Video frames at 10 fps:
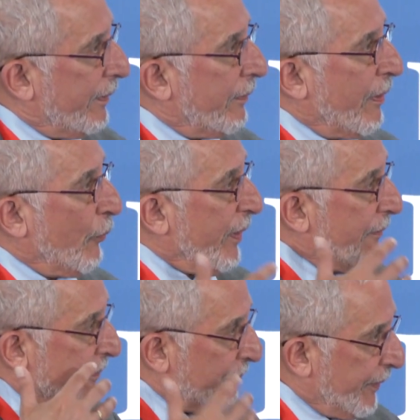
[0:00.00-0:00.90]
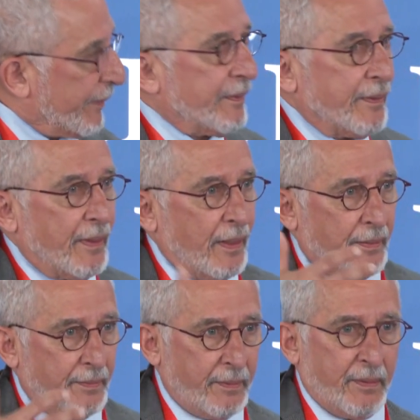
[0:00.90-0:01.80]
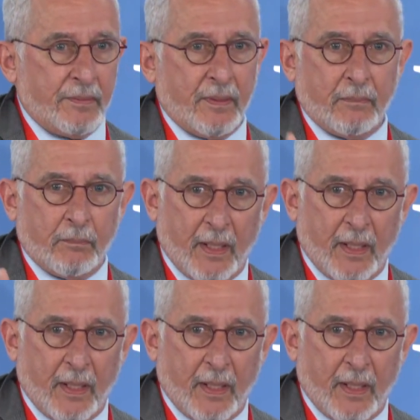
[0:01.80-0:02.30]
that we have inflicted on innocent